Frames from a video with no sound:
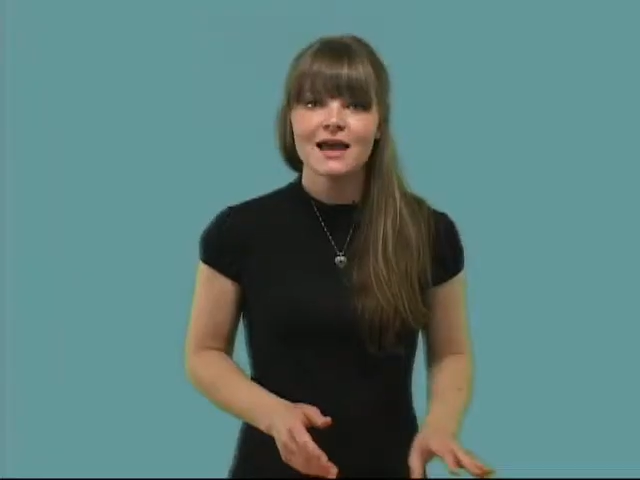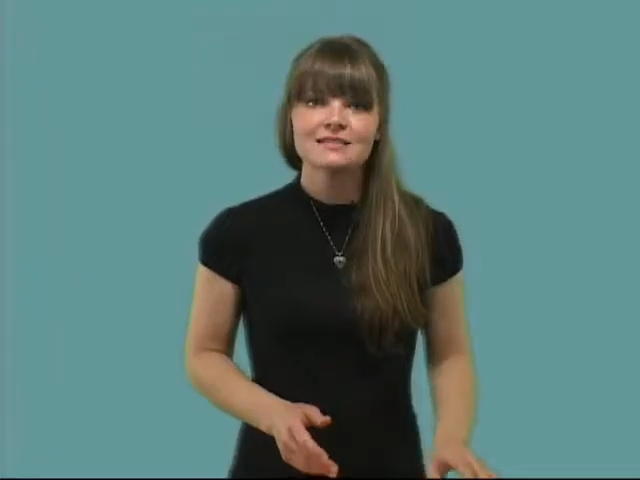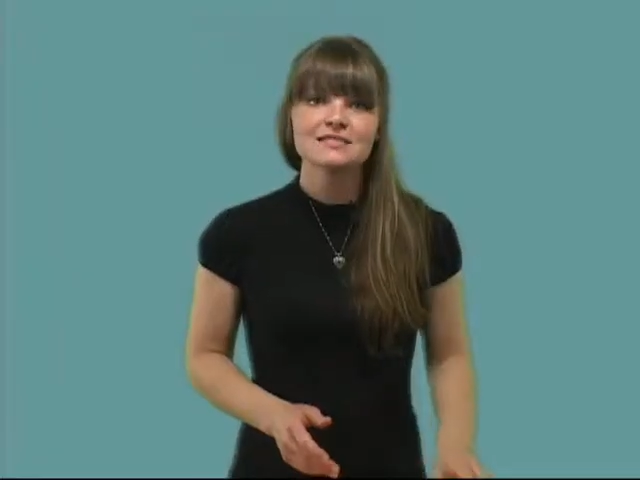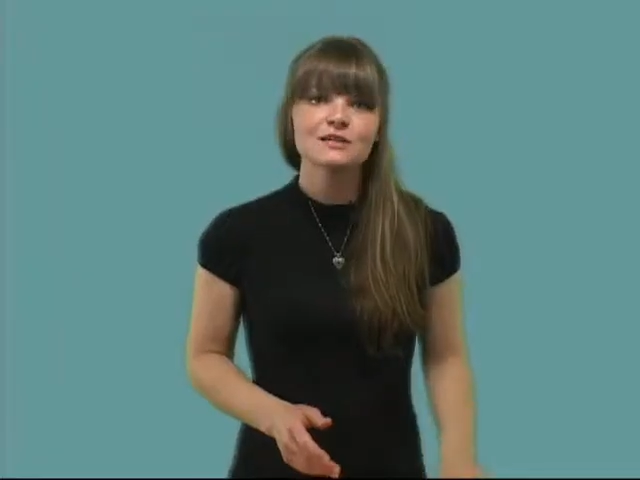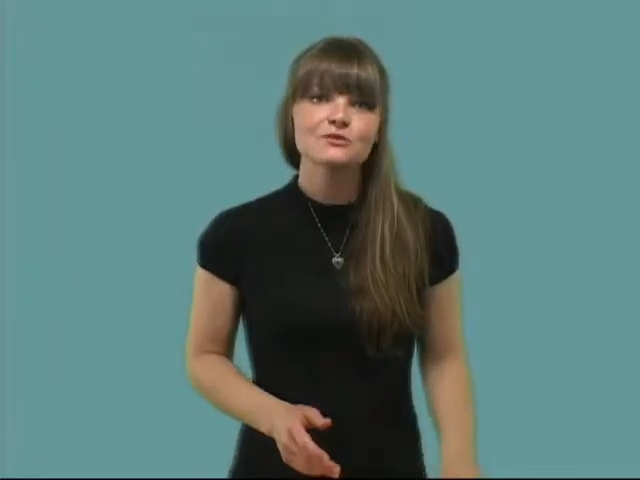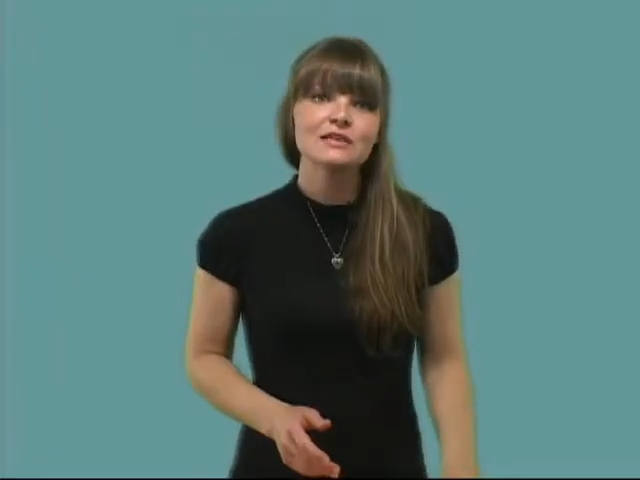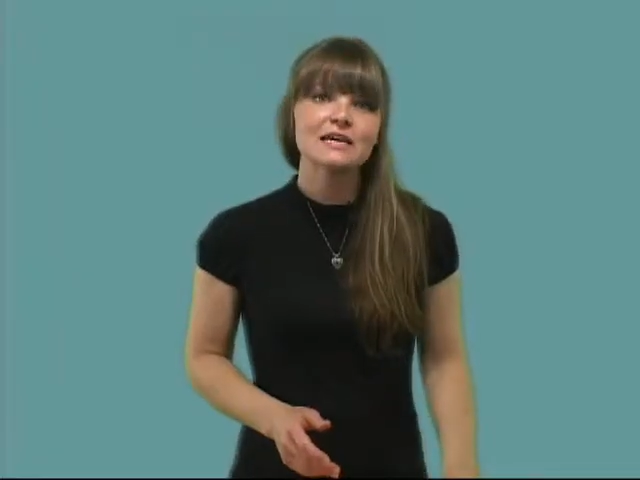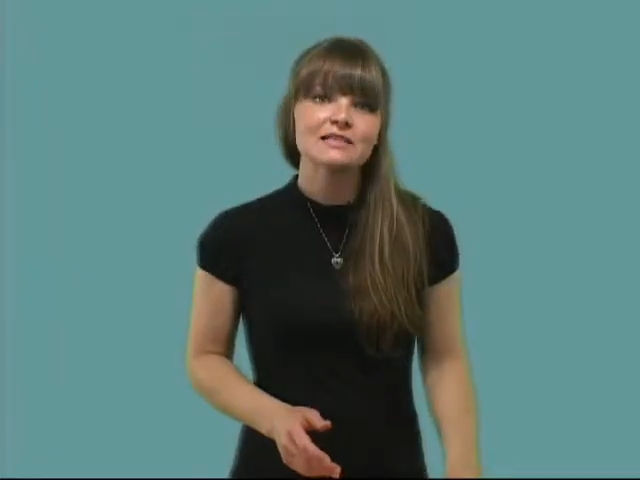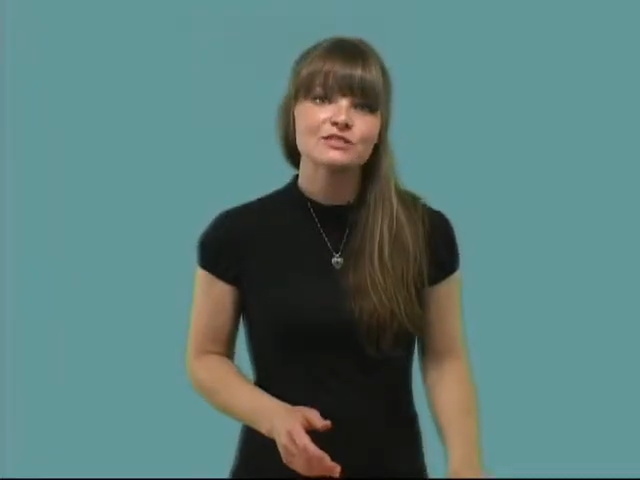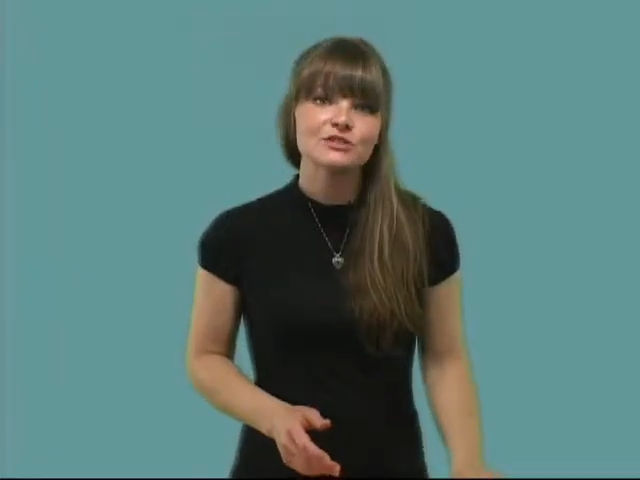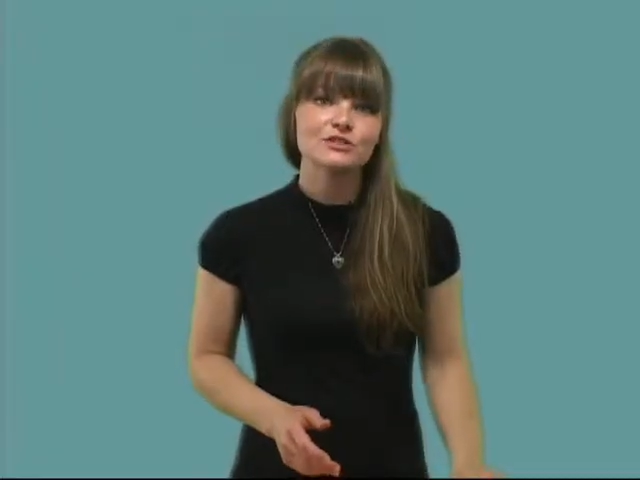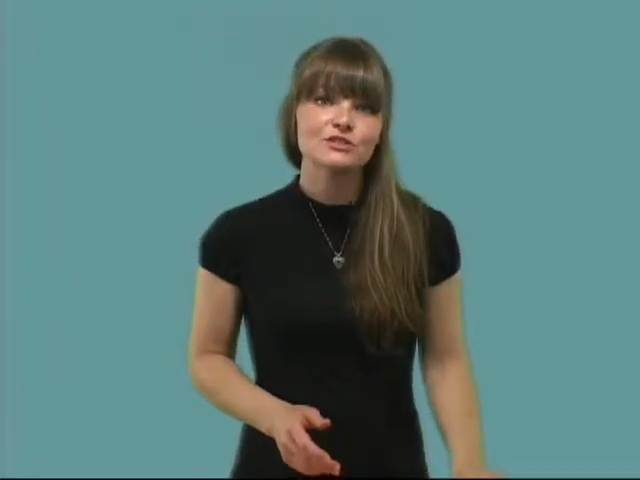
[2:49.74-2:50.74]
As it
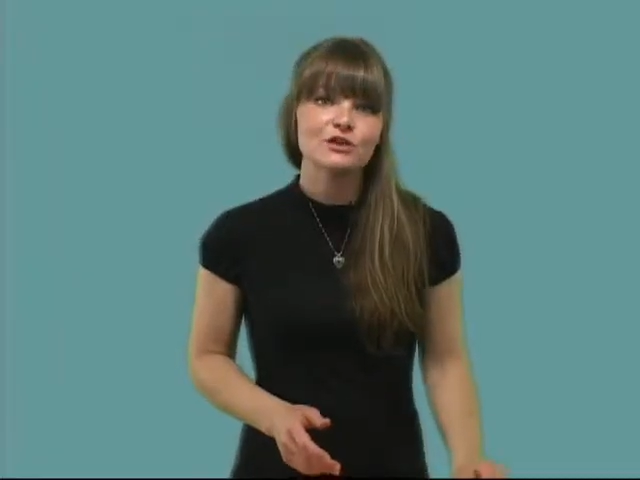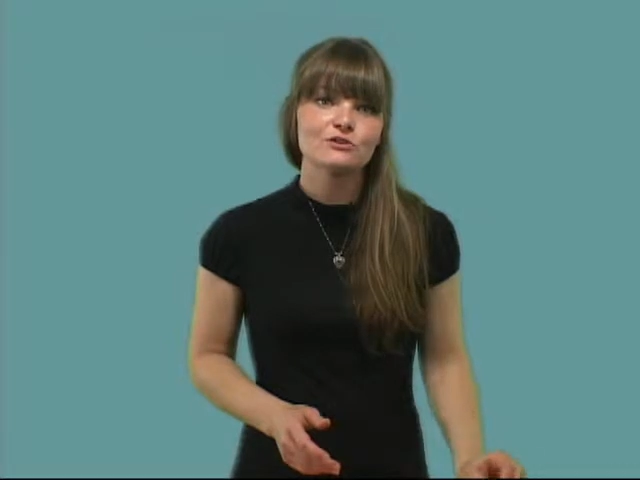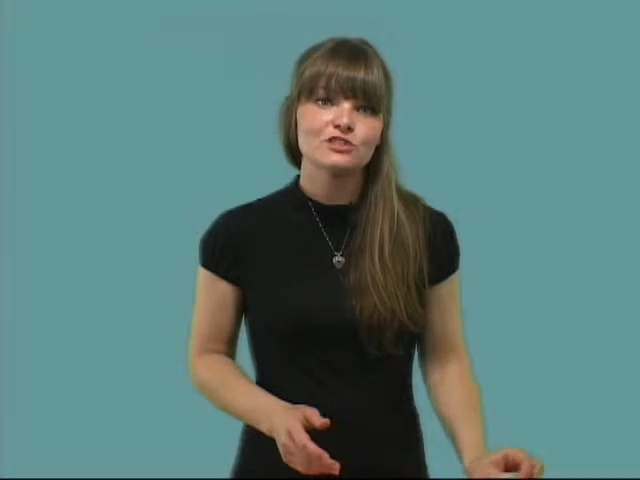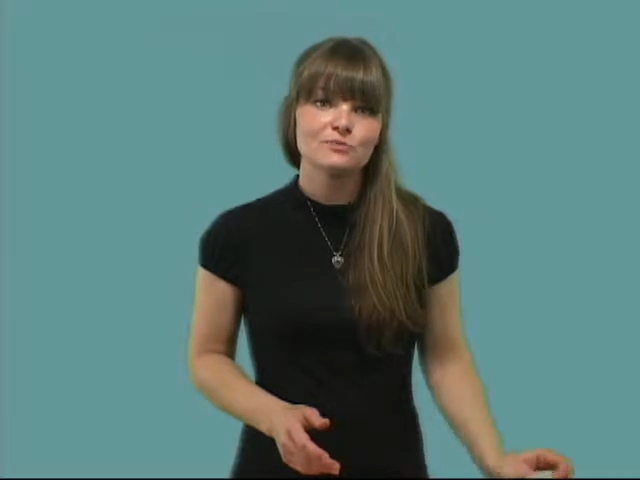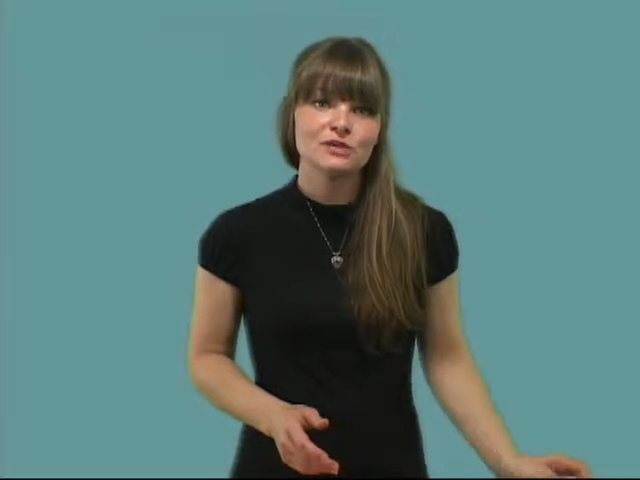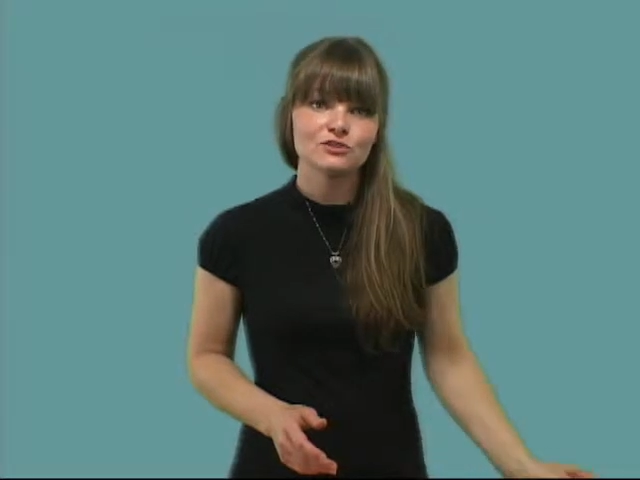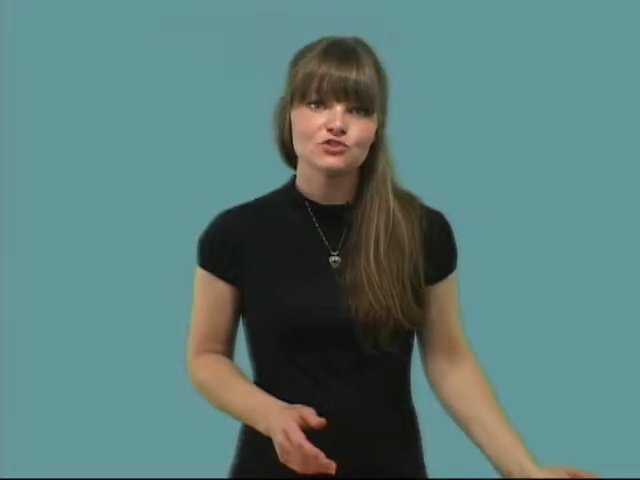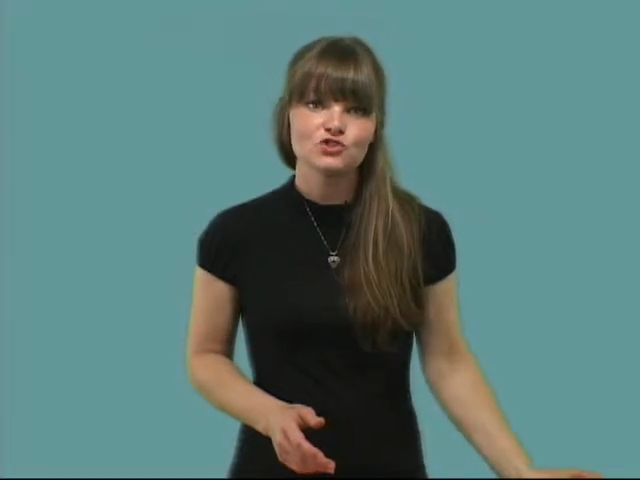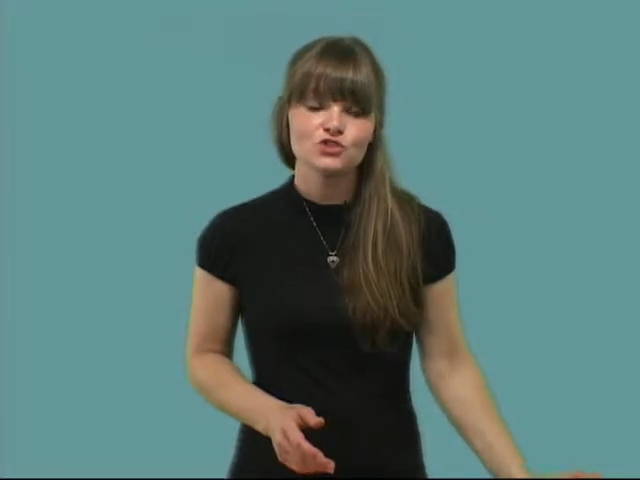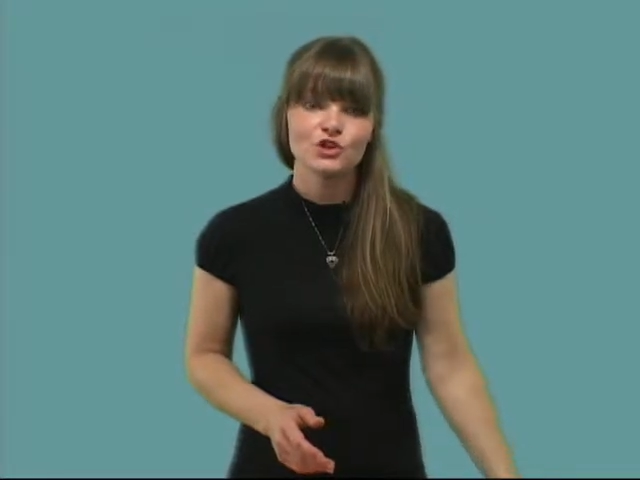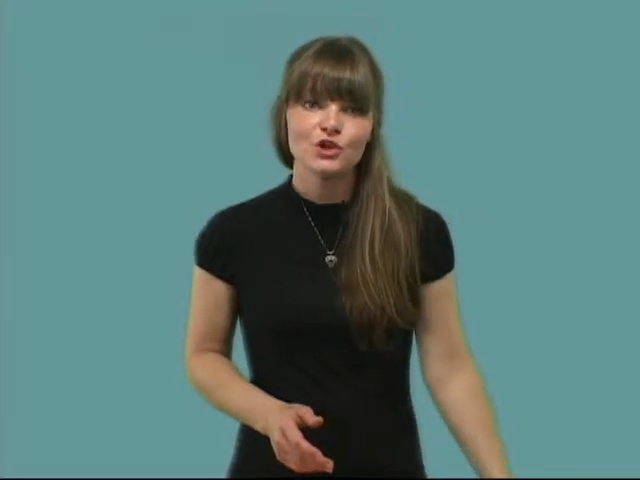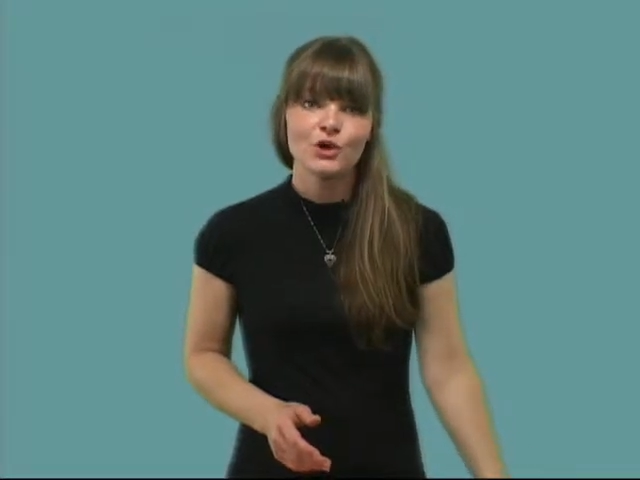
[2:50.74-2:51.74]
relates to the nose pinch,